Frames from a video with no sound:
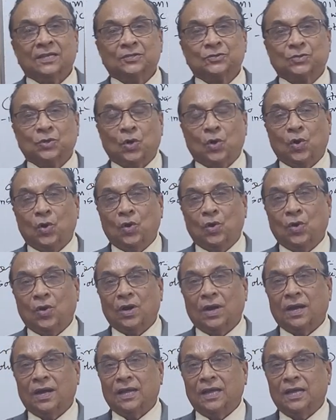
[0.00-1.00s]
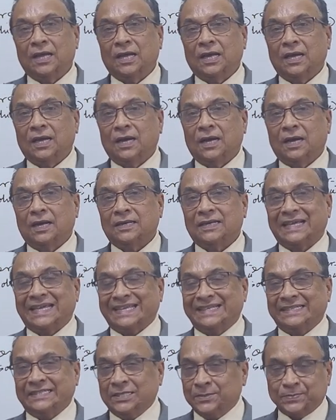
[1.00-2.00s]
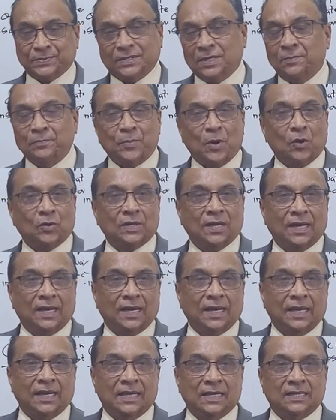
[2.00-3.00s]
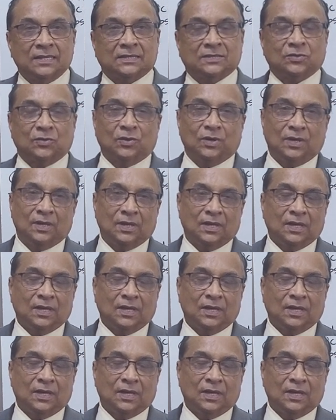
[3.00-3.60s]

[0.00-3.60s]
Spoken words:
So the gypsum powder is